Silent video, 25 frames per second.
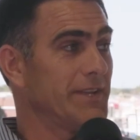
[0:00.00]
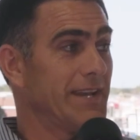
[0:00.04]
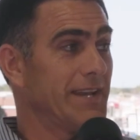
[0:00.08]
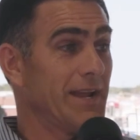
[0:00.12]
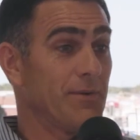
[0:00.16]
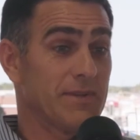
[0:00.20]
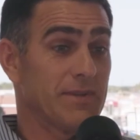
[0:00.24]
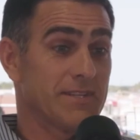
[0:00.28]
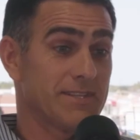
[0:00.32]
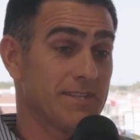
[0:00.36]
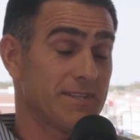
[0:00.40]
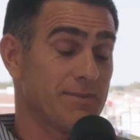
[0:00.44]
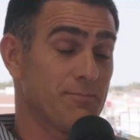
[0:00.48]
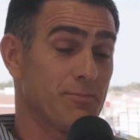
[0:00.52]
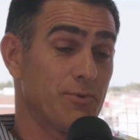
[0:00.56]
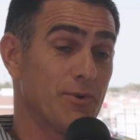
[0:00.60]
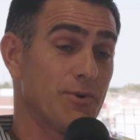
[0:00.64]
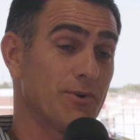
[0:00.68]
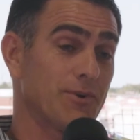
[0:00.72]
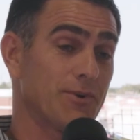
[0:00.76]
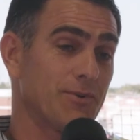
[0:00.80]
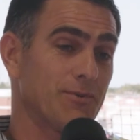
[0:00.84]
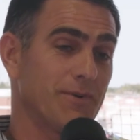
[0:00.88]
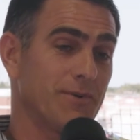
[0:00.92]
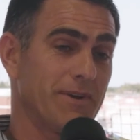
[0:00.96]
and I went to the
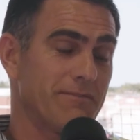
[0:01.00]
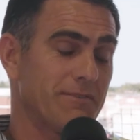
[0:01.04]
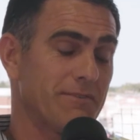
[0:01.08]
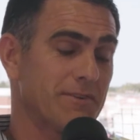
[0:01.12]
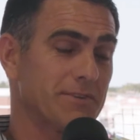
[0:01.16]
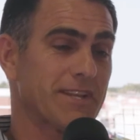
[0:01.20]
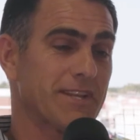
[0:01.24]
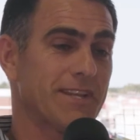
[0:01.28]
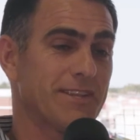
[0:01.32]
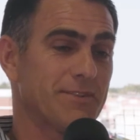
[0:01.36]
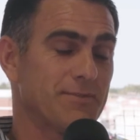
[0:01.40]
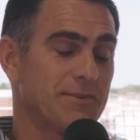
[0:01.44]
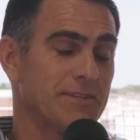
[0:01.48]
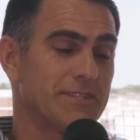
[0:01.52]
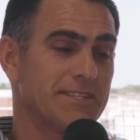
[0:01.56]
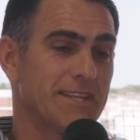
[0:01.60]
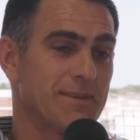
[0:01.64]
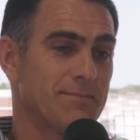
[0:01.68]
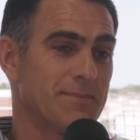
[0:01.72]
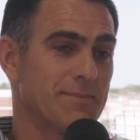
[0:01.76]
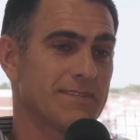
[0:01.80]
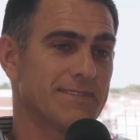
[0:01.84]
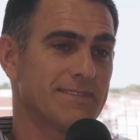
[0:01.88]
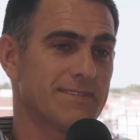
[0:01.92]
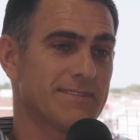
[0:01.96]
broker when I first got in the real
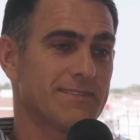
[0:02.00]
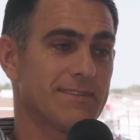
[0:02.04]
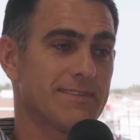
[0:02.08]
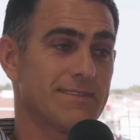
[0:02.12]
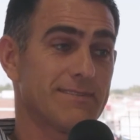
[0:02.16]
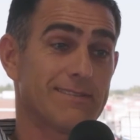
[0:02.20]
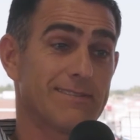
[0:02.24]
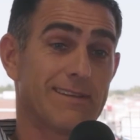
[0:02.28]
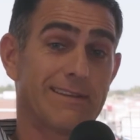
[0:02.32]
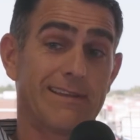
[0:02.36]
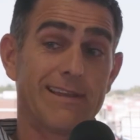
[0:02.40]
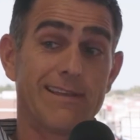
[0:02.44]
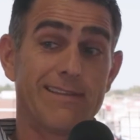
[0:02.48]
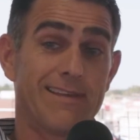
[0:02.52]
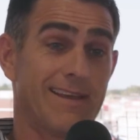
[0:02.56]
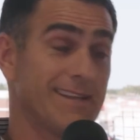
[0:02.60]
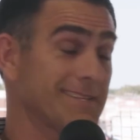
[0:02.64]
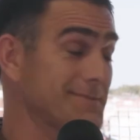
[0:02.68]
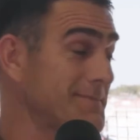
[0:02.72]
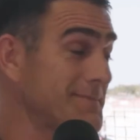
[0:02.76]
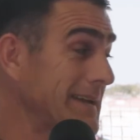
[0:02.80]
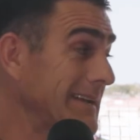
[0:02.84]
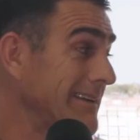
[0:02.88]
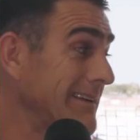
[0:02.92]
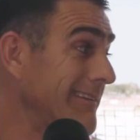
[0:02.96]
estate business, and I was like, hey,
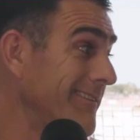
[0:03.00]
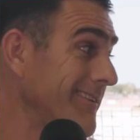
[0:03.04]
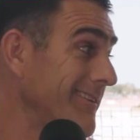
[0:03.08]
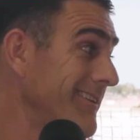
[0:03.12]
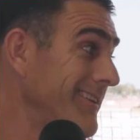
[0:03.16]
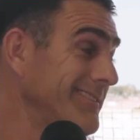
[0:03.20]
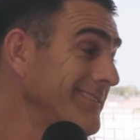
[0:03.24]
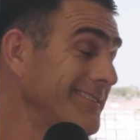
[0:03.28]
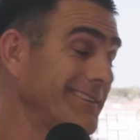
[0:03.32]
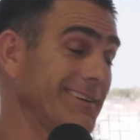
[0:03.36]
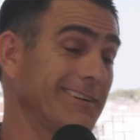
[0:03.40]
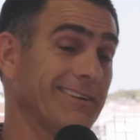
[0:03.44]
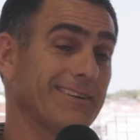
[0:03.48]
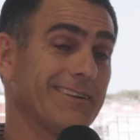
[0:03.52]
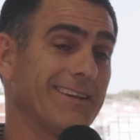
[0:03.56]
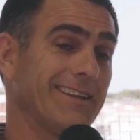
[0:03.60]
that's my car out there.